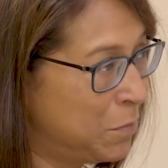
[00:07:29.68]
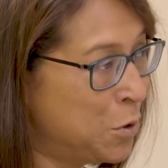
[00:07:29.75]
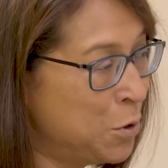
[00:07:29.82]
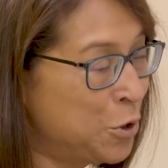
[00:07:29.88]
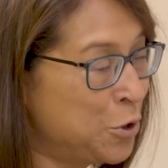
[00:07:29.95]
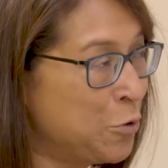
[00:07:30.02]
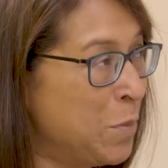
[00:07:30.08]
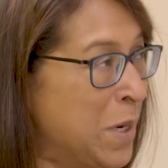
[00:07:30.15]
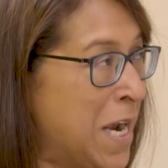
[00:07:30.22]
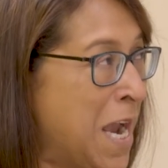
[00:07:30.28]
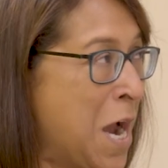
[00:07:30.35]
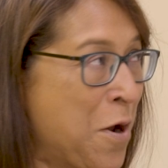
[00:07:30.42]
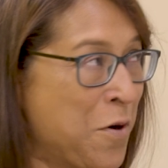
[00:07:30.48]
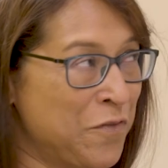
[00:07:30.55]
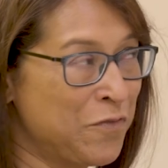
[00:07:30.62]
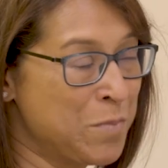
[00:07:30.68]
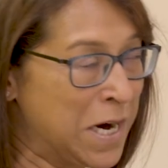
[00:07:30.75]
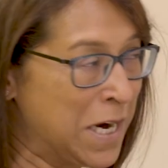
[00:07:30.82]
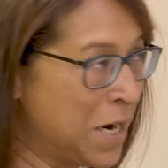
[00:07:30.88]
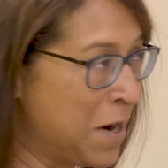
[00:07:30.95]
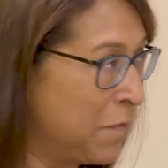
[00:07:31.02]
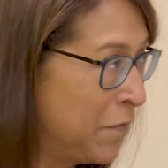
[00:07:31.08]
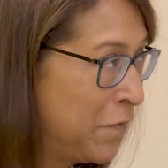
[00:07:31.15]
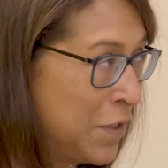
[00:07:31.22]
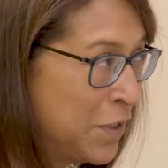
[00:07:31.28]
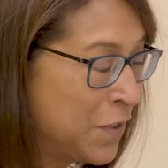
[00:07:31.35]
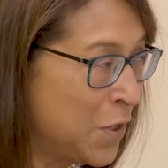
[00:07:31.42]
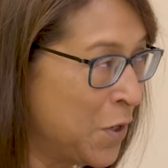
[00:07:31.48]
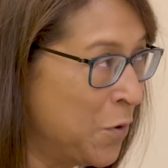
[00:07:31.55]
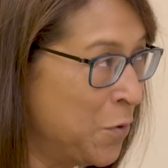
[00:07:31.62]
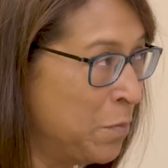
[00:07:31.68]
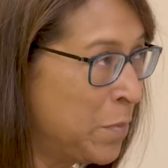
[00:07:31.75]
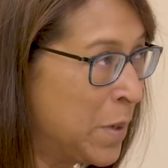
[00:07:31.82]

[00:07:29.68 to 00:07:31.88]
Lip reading: Pushed me out of my comfort zone,